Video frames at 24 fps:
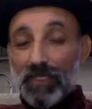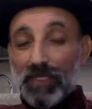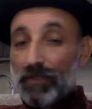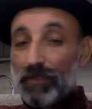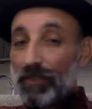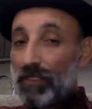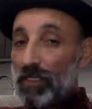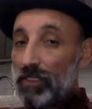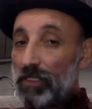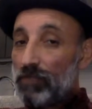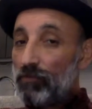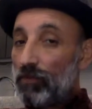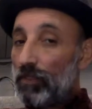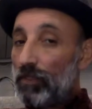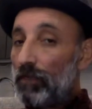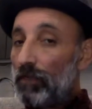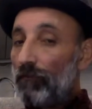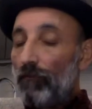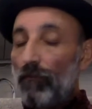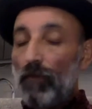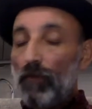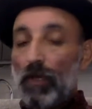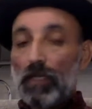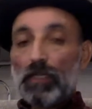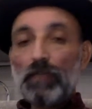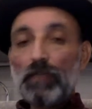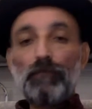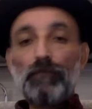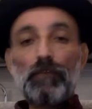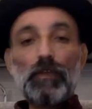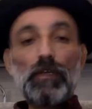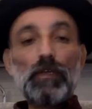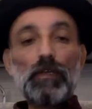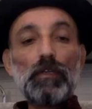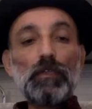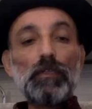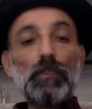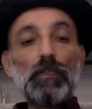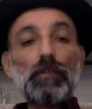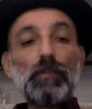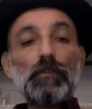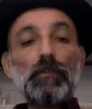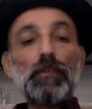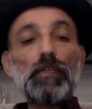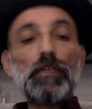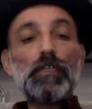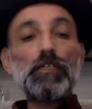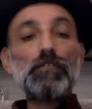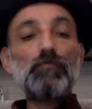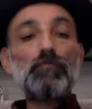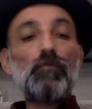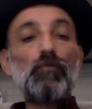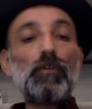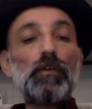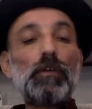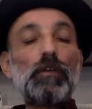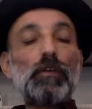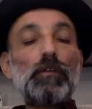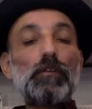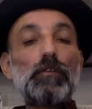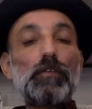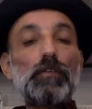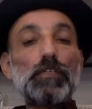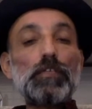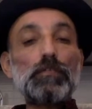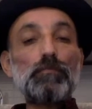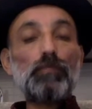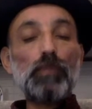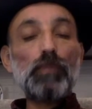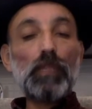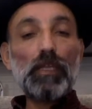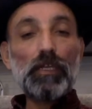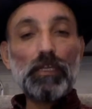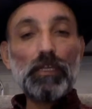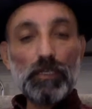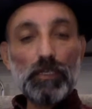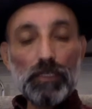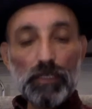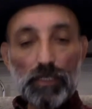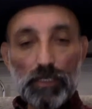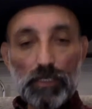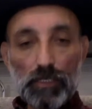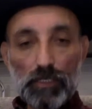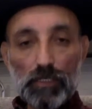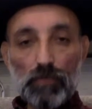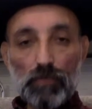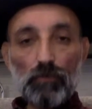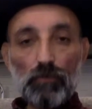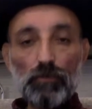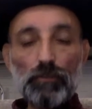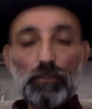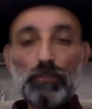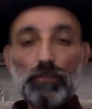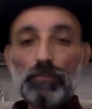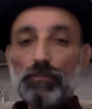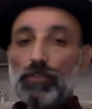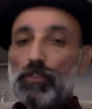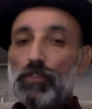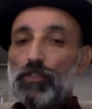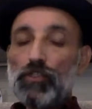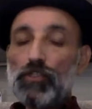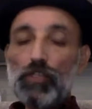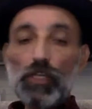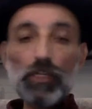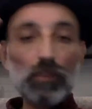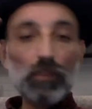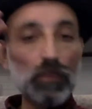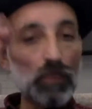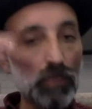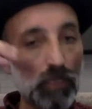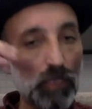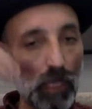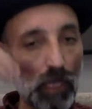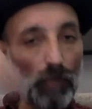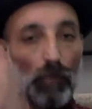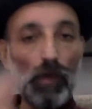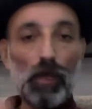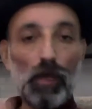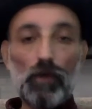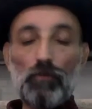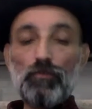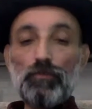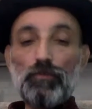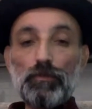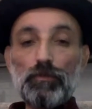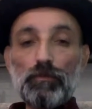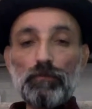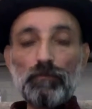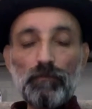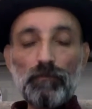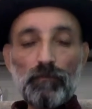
That's where they fucking fail, and that's where this planet is going to shit them out,